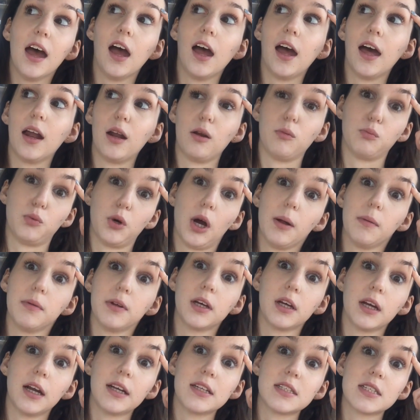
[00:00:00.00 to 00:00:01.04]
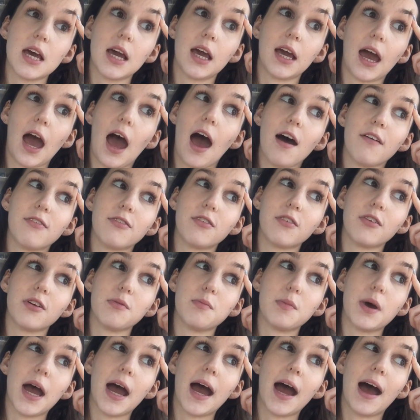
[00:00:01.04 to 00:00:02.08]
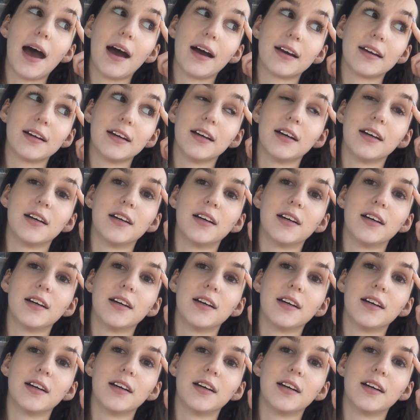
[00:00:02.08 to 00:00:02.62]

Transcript: and I'm probably gonna take half of it back.